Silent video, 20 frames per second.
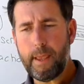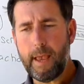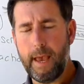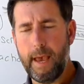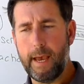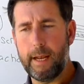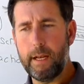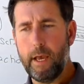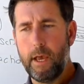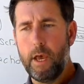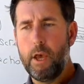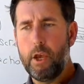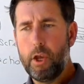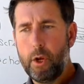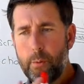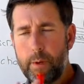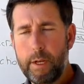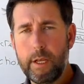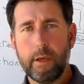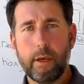And
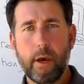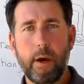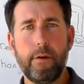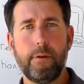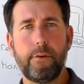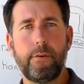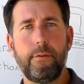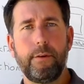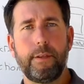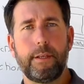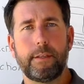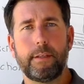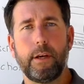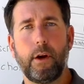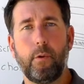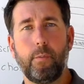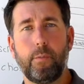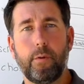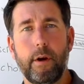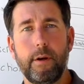when you go through this
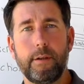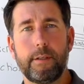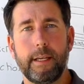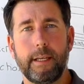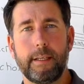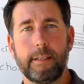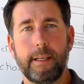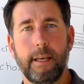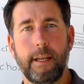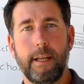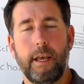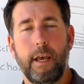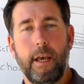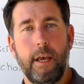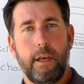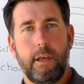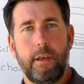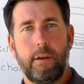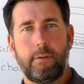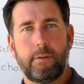whole process, then
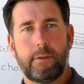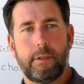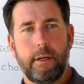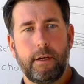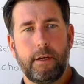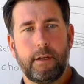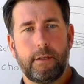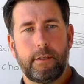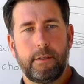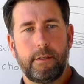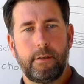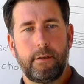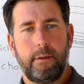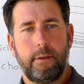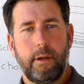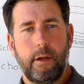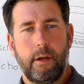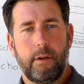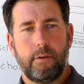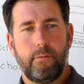you'll start
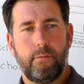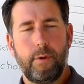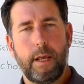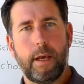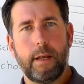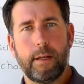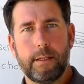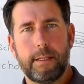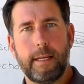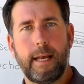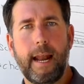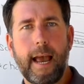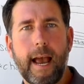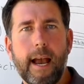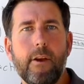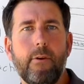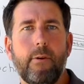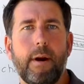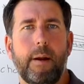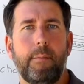to really understand
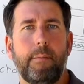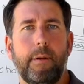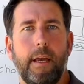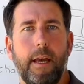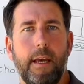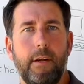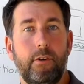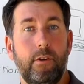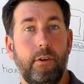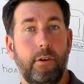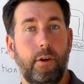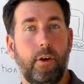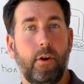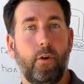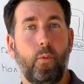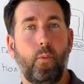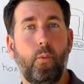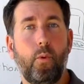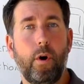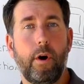how your application
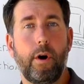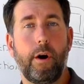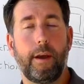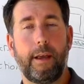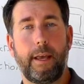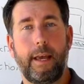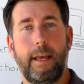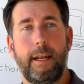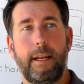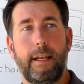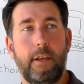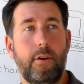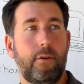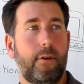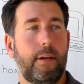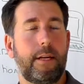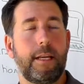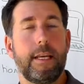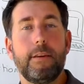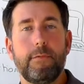can work. And you
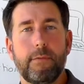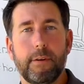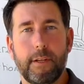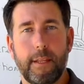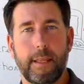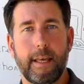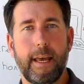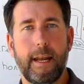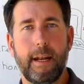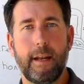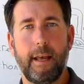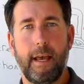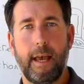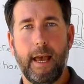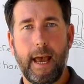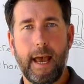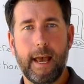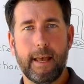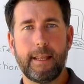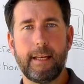could even then
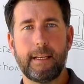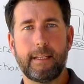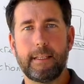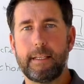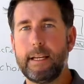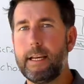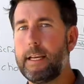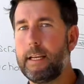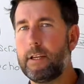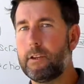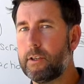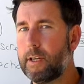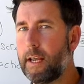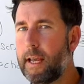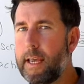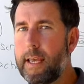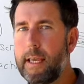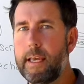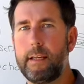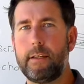at that stage
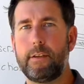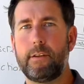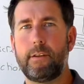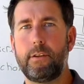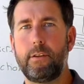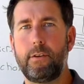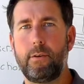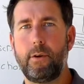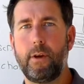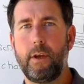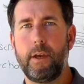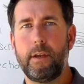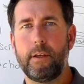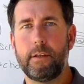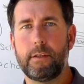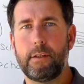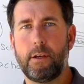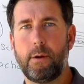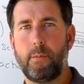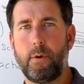take it to
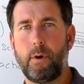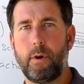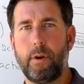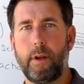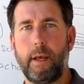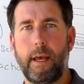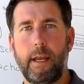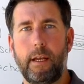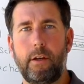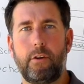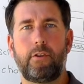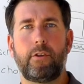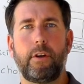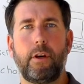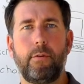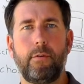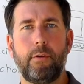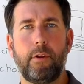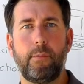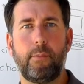someone and
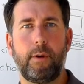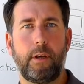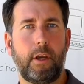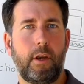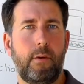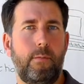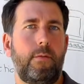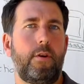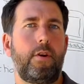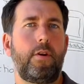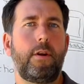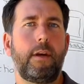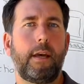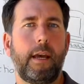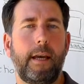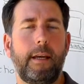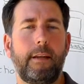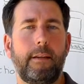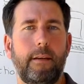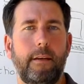show them and
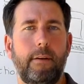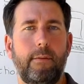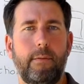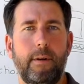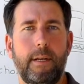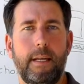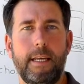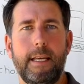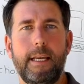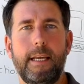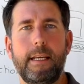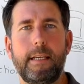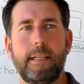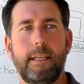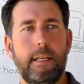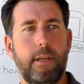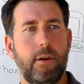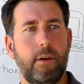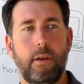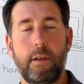communicate it really
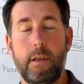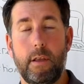easily.